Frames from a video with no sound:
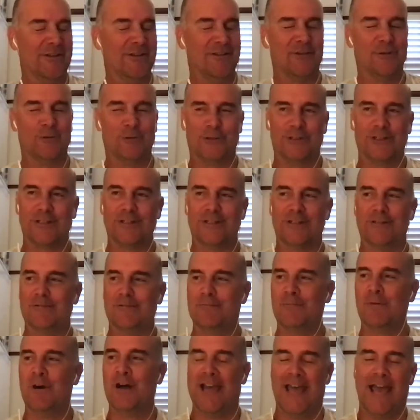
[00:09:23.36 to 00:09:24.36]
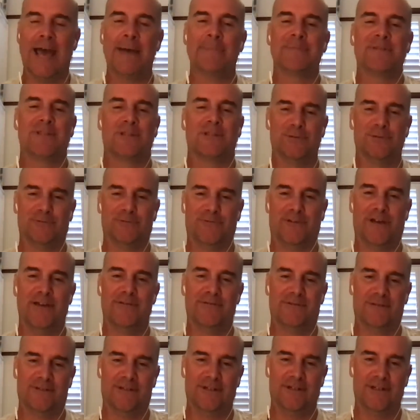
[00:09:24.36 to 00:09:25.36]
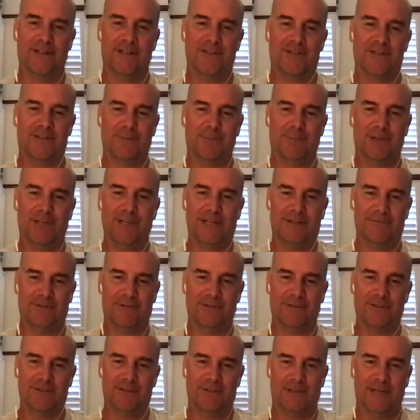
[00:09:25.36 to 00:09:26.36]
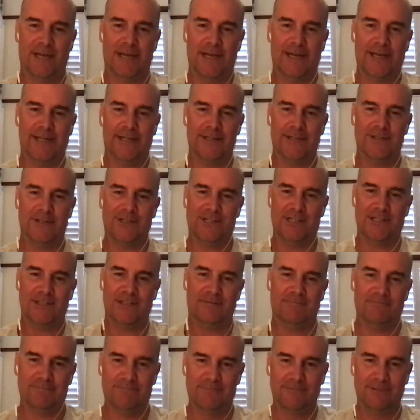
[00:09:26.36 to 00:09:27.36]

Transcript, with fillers: look, my absolute favourite is the Pete Evans uh, energy. Oh,